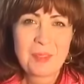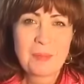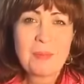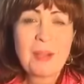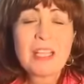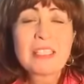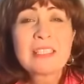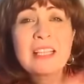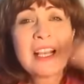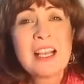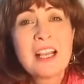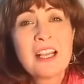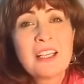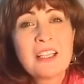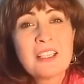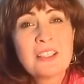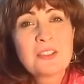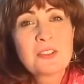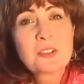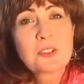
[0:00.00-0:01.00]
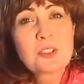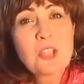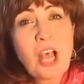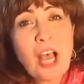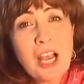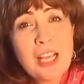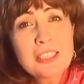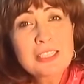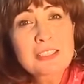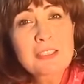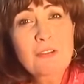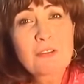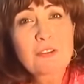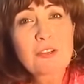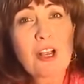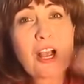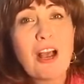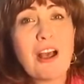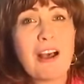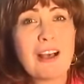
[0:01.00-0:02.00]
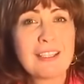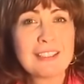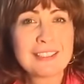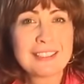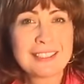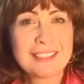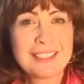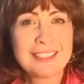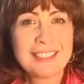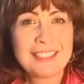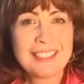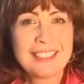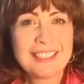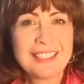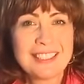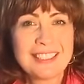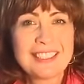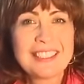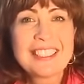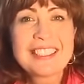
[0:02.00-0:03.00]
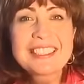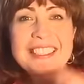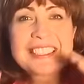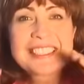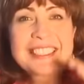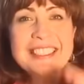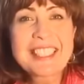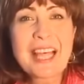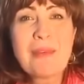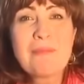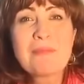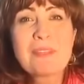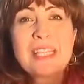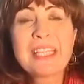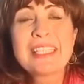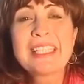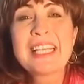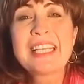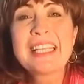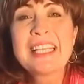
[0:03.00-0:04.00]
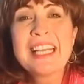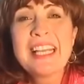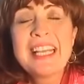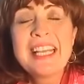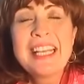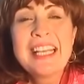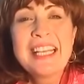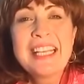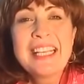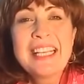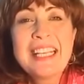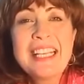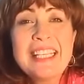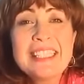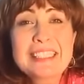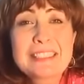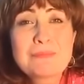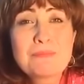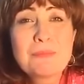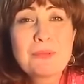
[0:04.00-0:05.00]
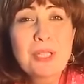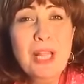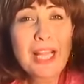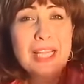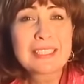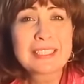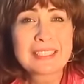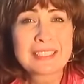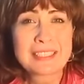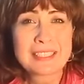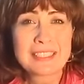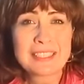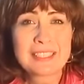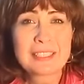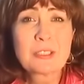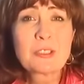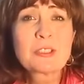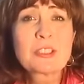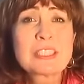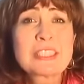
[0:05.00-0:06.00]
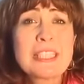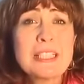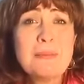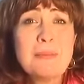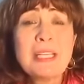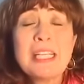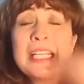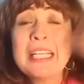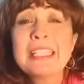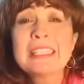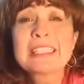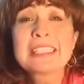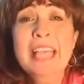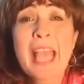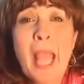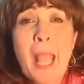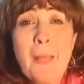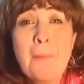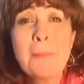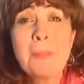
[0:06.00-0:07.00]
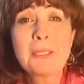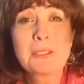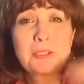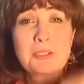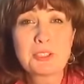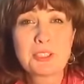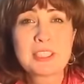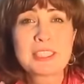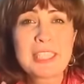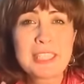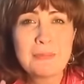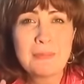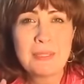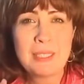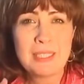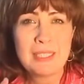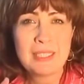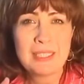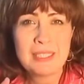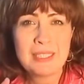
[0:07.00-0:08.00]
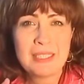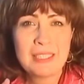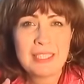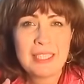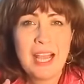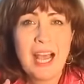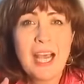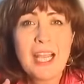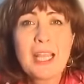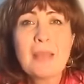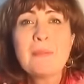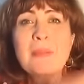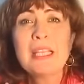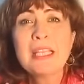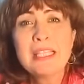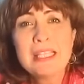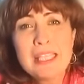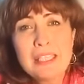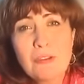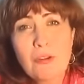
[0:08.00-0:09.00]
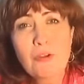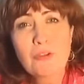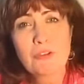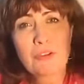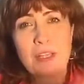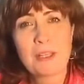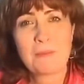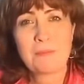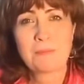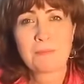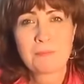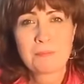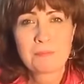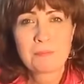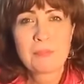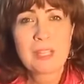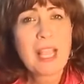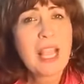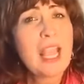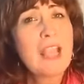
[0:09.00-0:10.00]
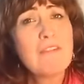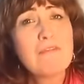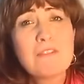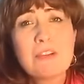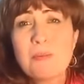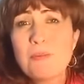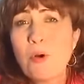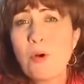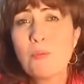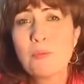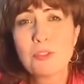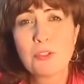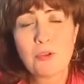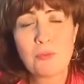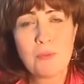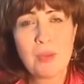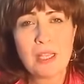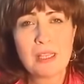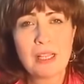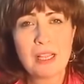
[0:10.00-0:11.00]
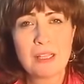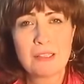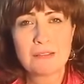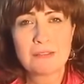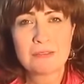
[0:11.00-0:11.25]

But through the eyes of God, this is something that He is blessed to see me. He is happy to see me. I am in need of Him every moment of my life.